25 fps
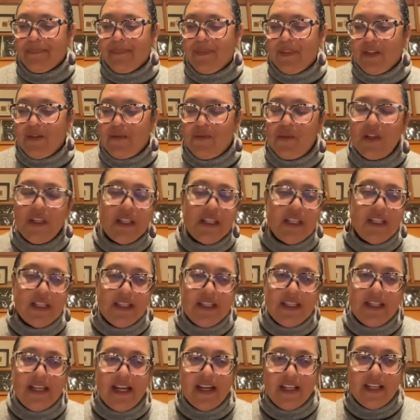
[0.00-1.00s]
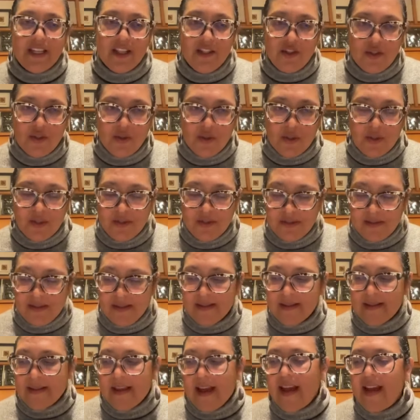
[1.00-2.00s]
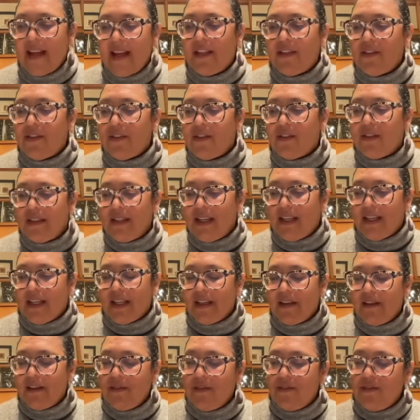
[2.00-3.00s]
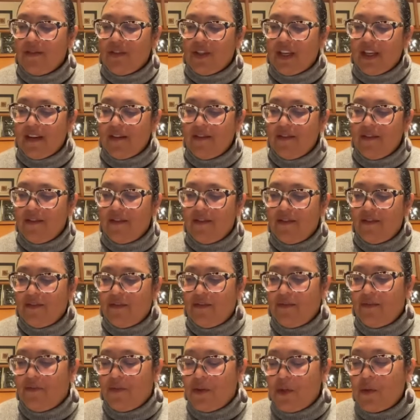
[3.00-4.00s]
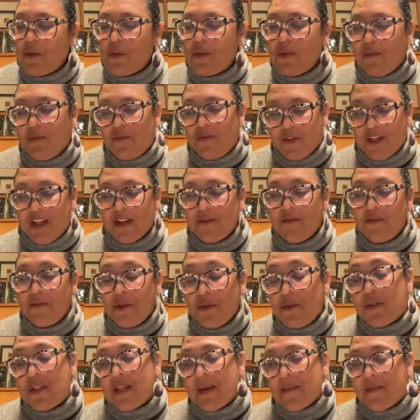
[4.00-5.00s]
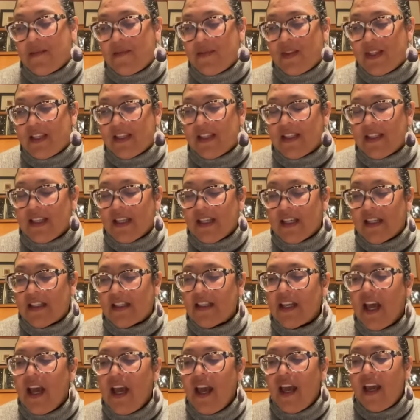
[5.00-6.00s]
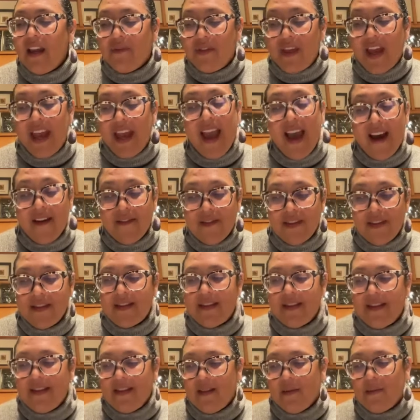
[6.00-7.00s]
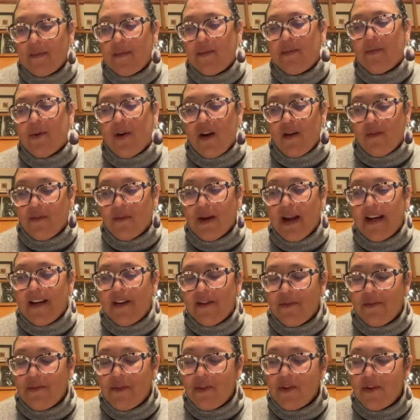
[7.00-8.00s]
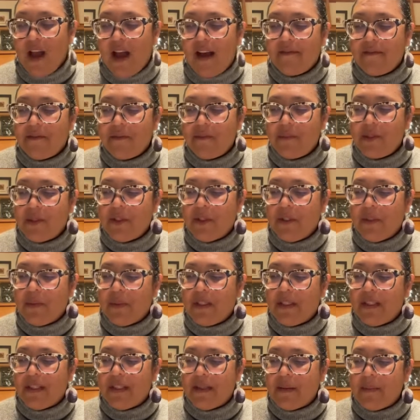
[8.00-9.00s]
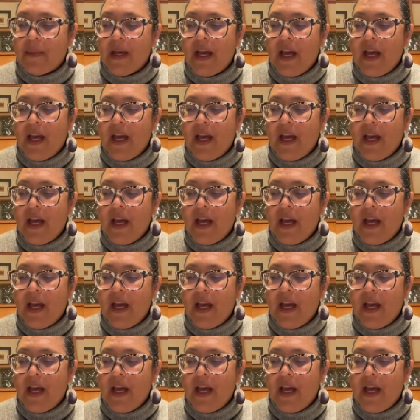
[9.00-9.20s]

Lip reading: visit the Natick Historical Society so that they can view some of these things if they haven't seen them already, or if they're not familiar with them,